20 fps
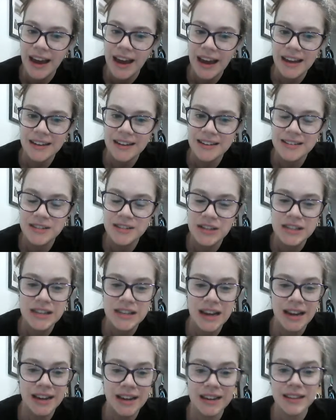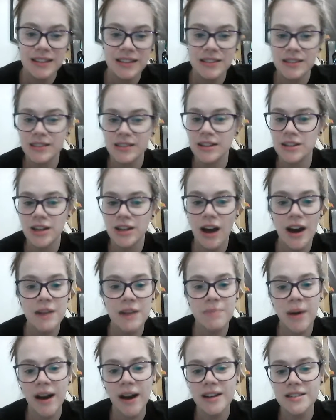And just like there's
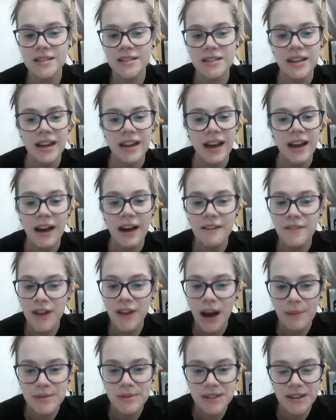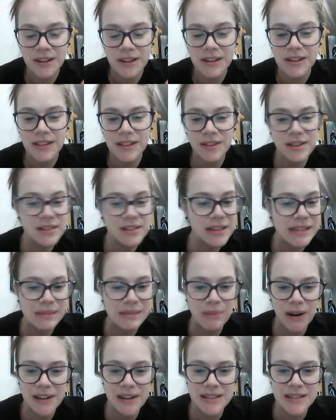hard parts of an obstacle and there's
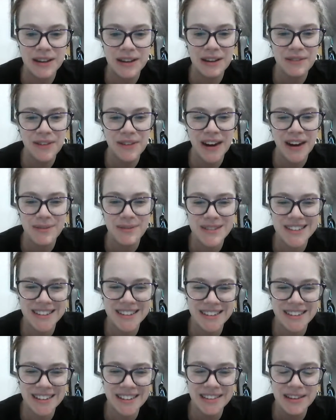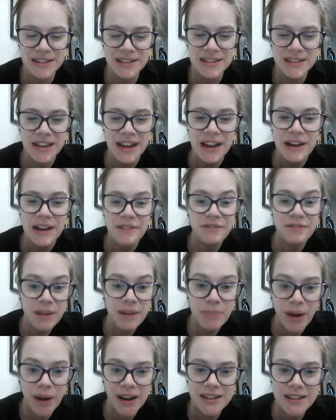easy parts of an obstacle and there's
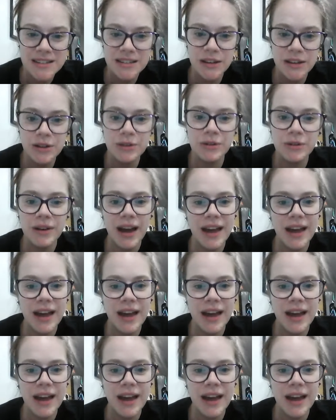fun parts too.